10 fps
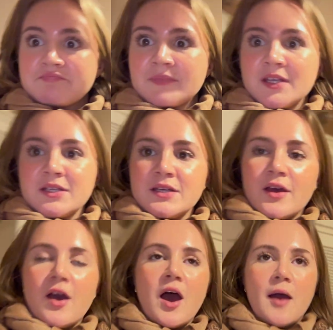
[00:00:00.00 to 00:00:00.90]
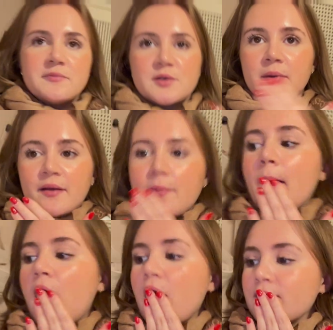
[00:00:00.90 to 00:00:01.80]
So I'm gonna have a
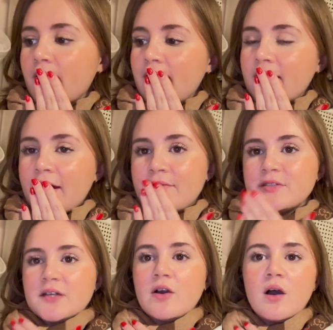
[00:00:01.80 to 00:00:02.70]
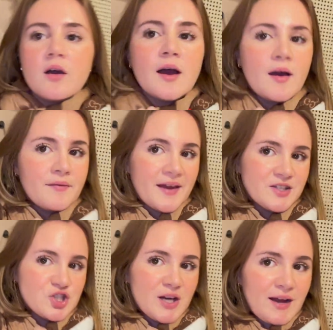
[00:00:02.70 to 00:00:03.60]
bath and then have dinner and then
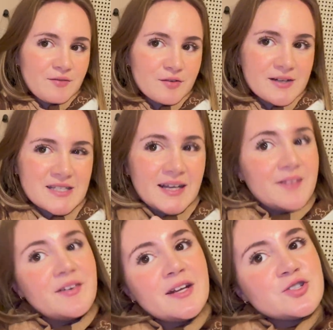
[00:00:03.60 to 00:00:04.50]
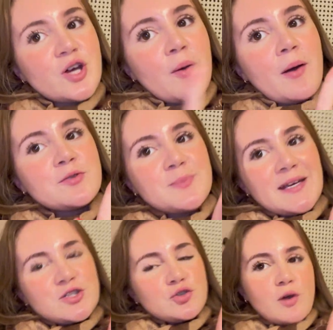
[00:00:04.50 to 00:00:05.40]
chill out for the rest of the evening. So I will
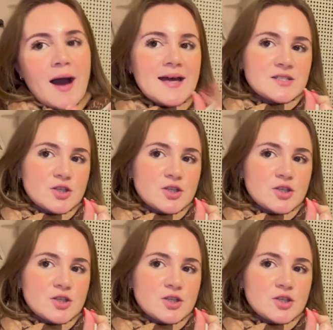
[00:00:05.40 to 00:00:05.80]
speak to you guys